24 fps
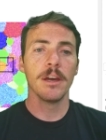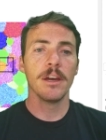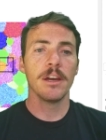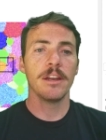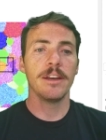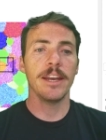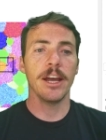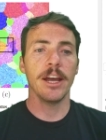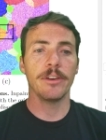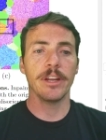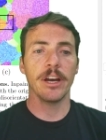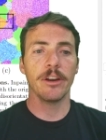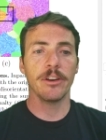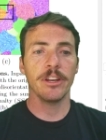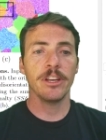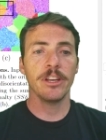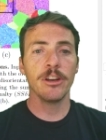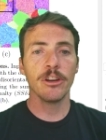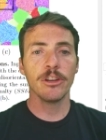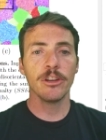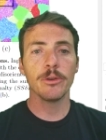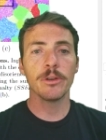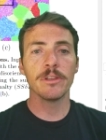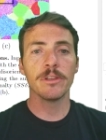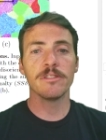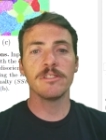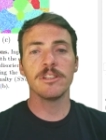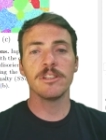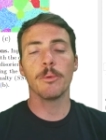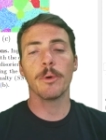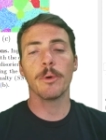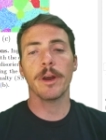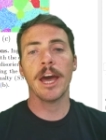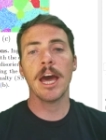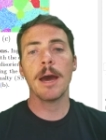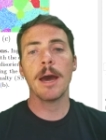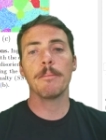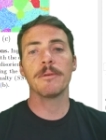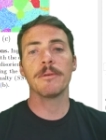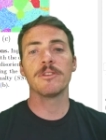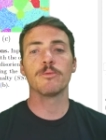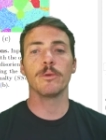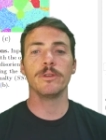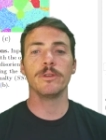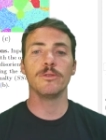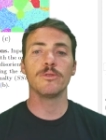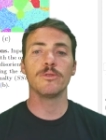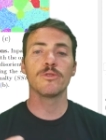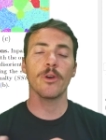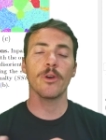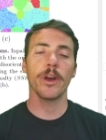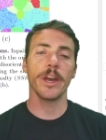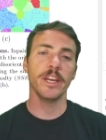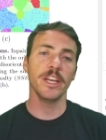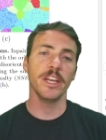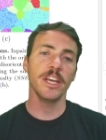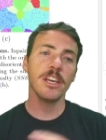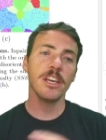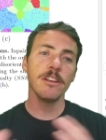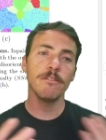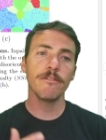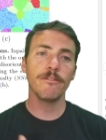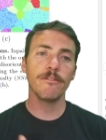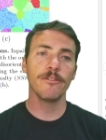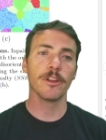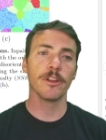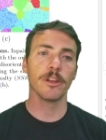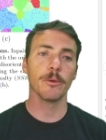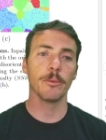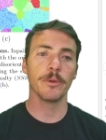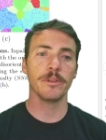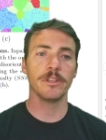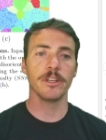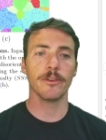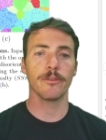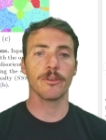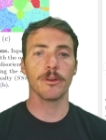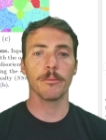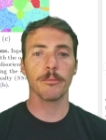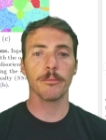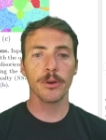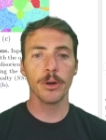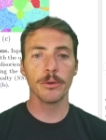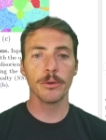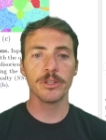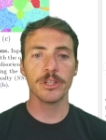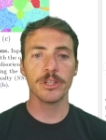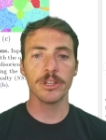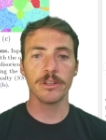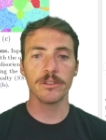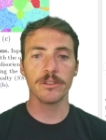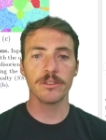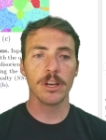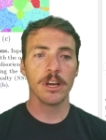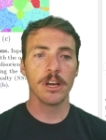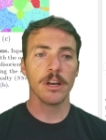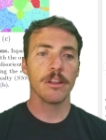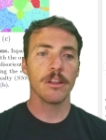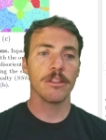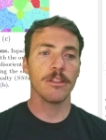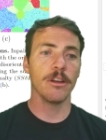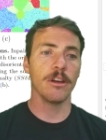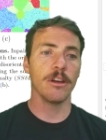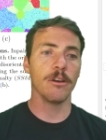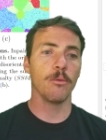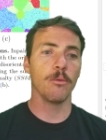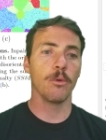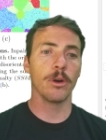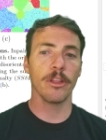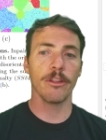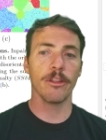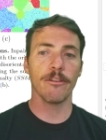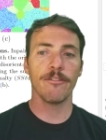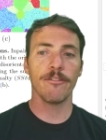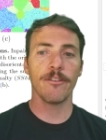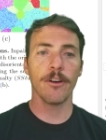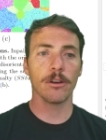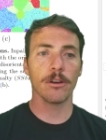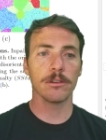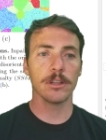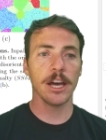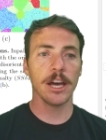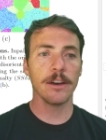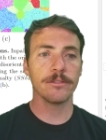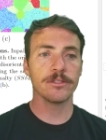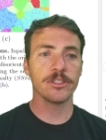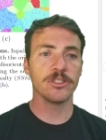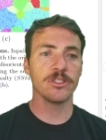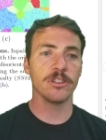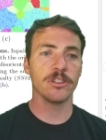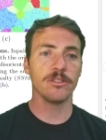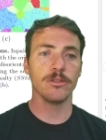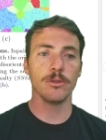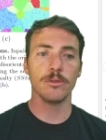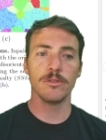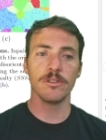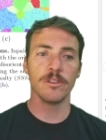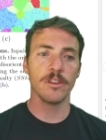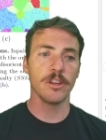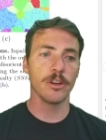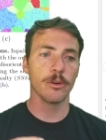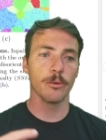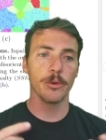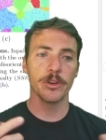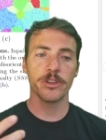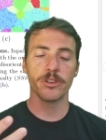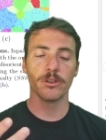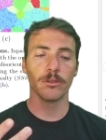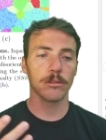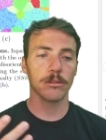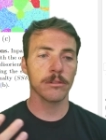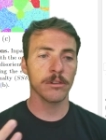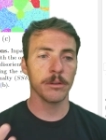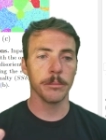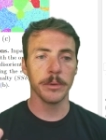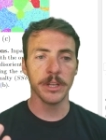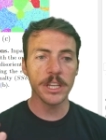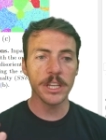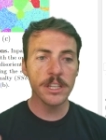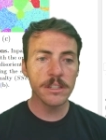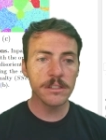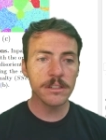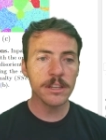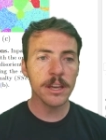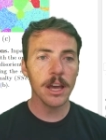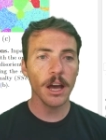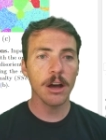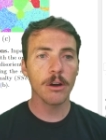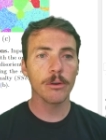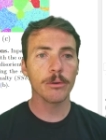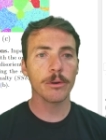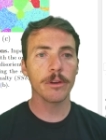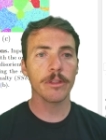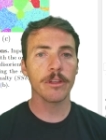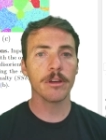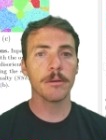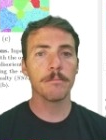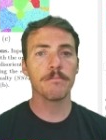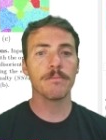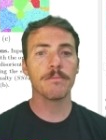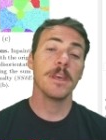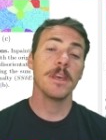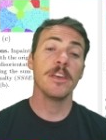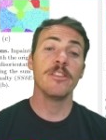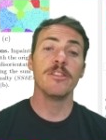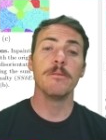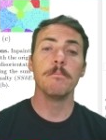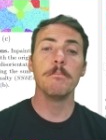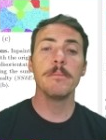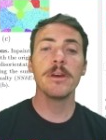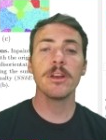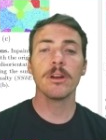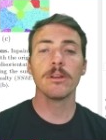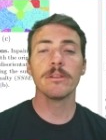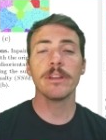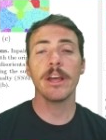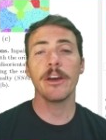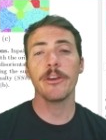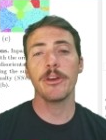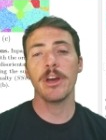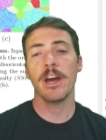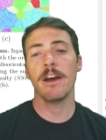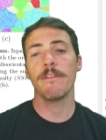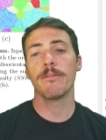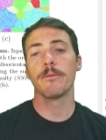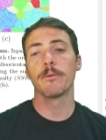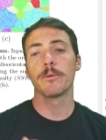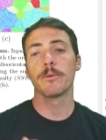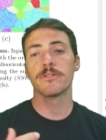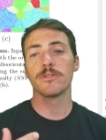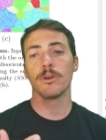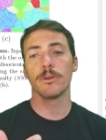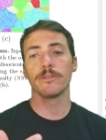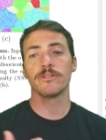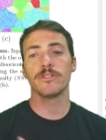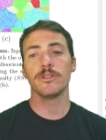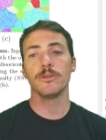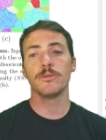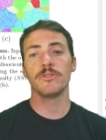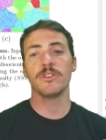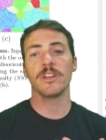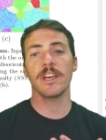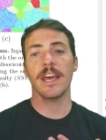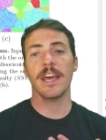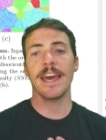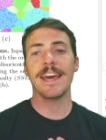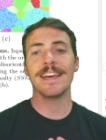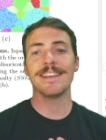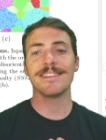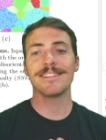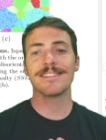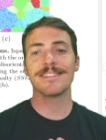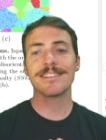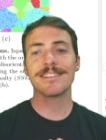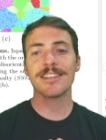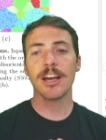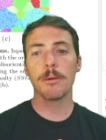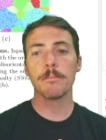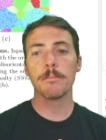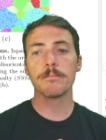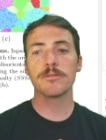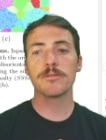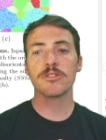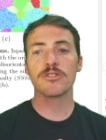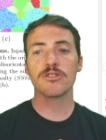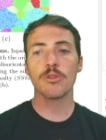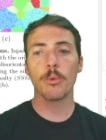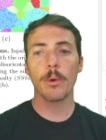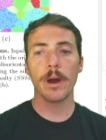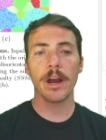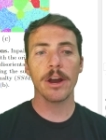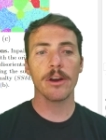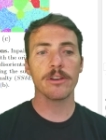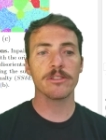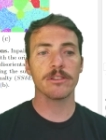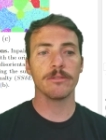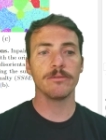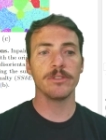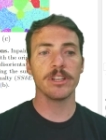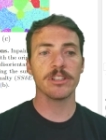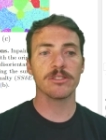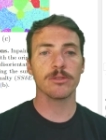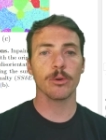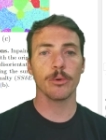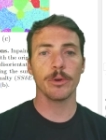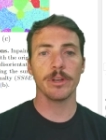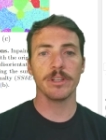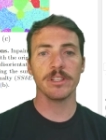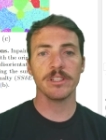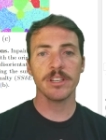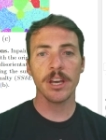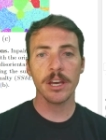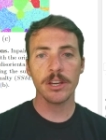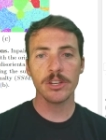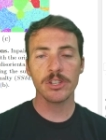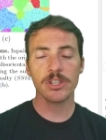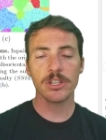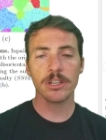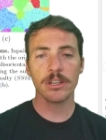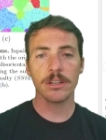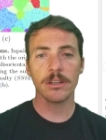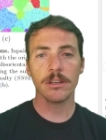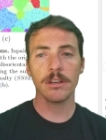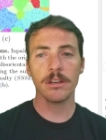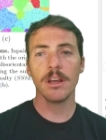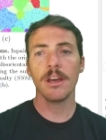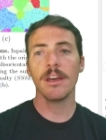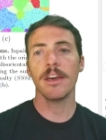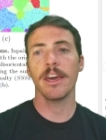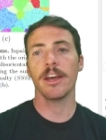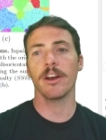Now down here, you can see what happens when you try and infill it with different approaches. The one on the far left is just using the original Criminisi algorithm. In the middle, now you have the results using a sum squares of disorientation.